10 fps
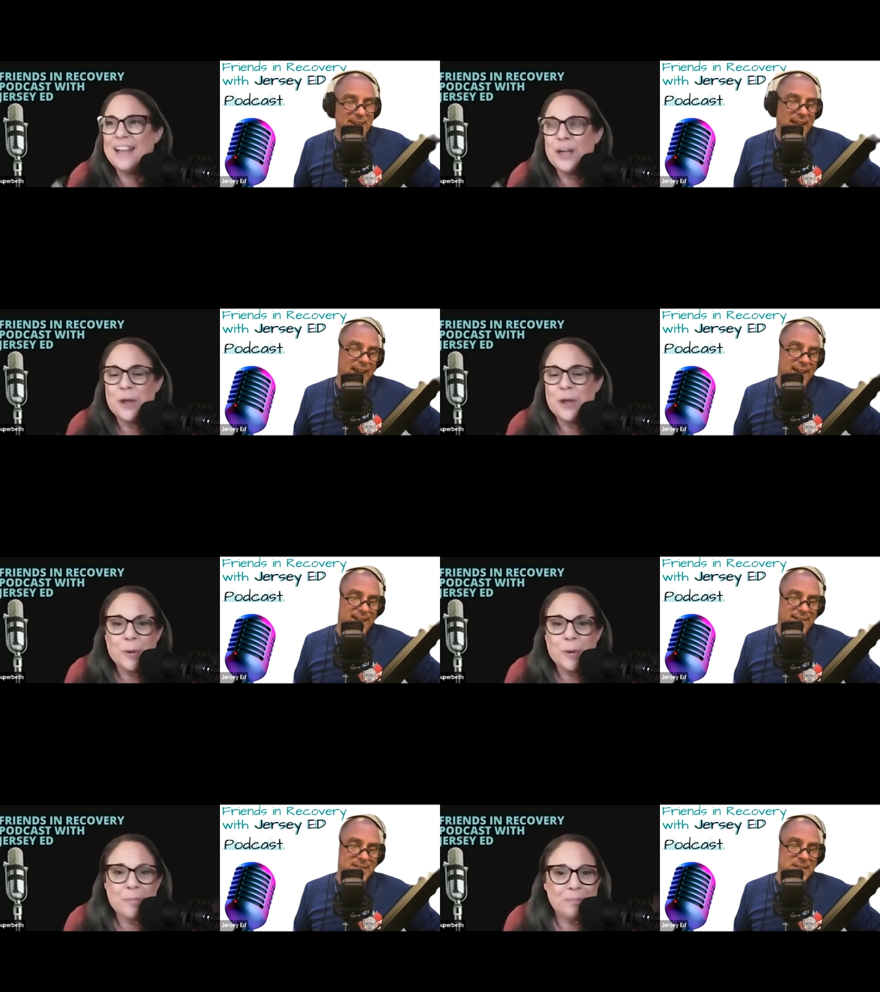
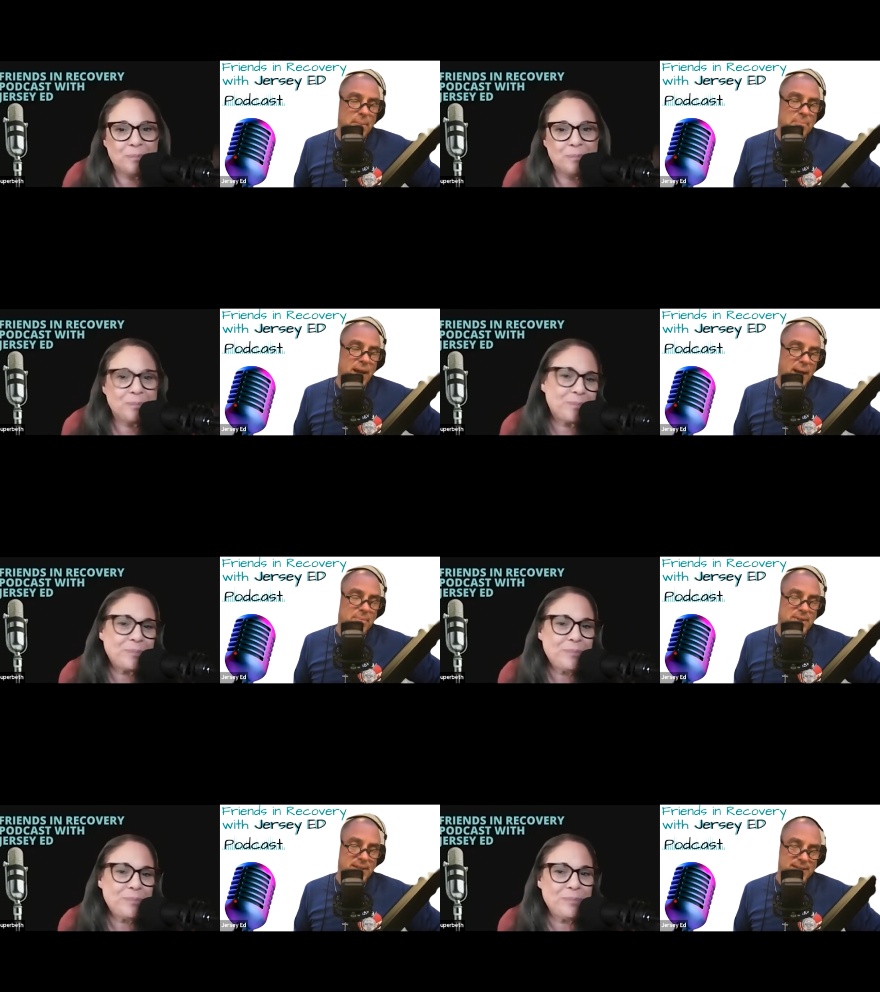Speaker 1: gotta,
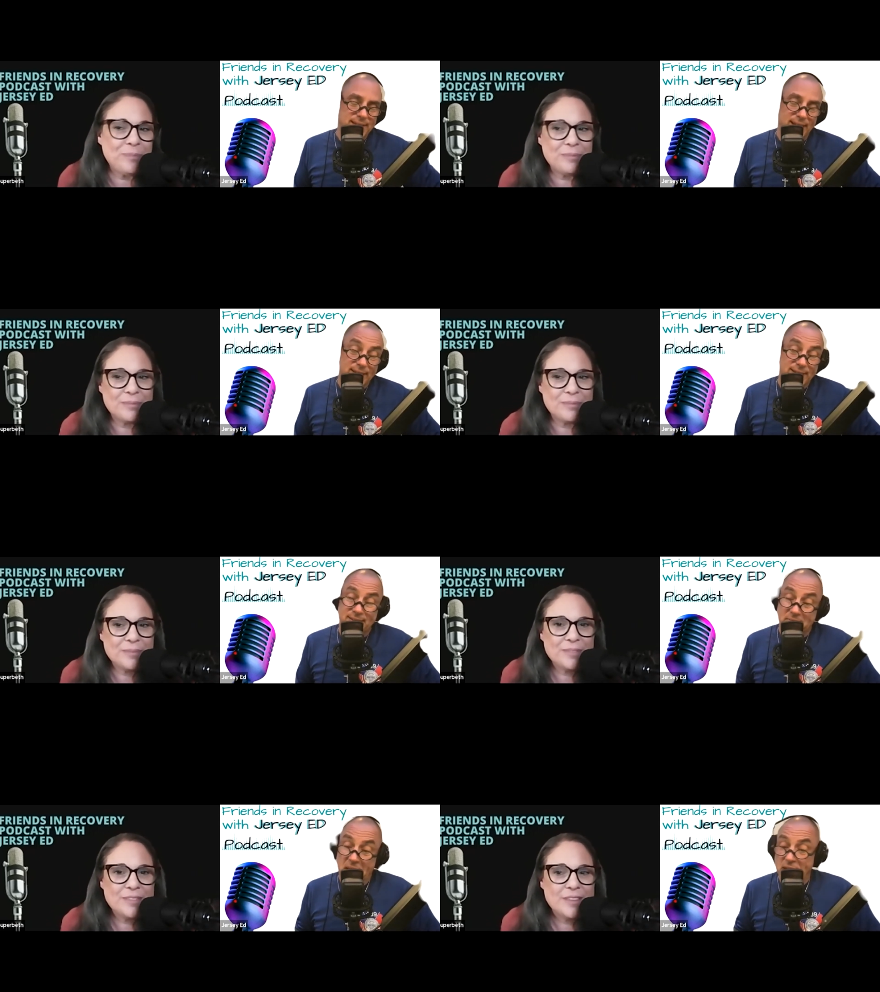sometimes it's
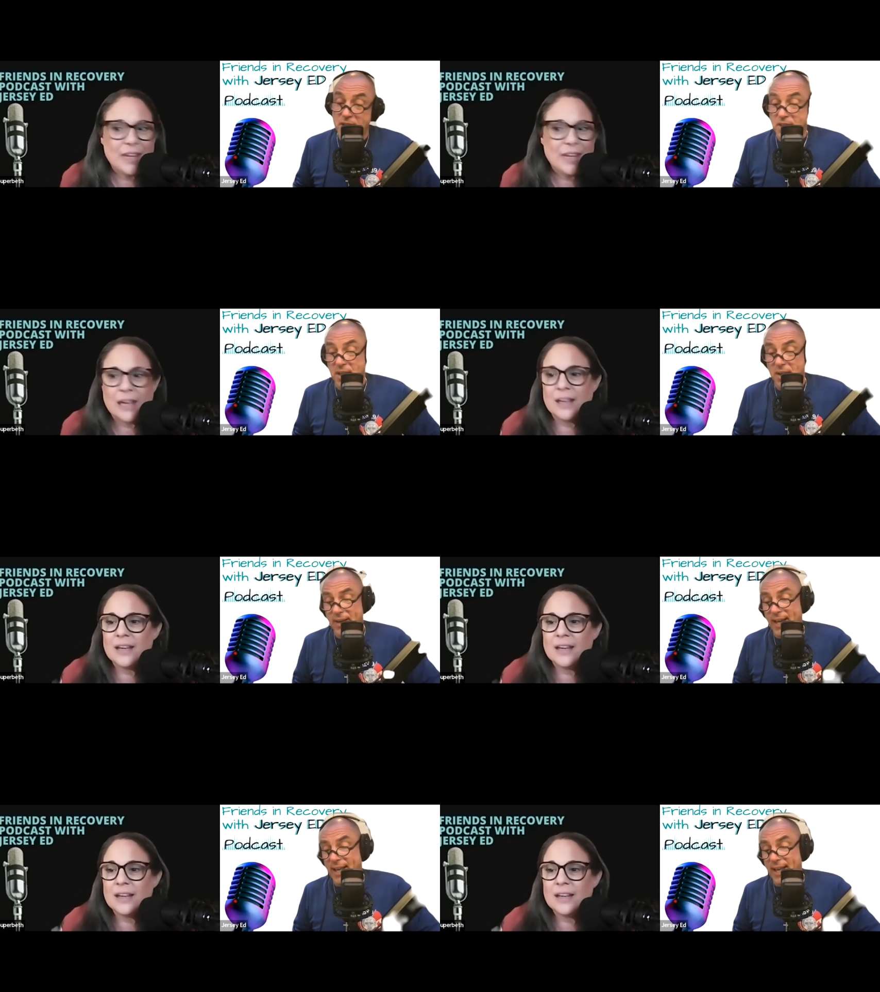necessary.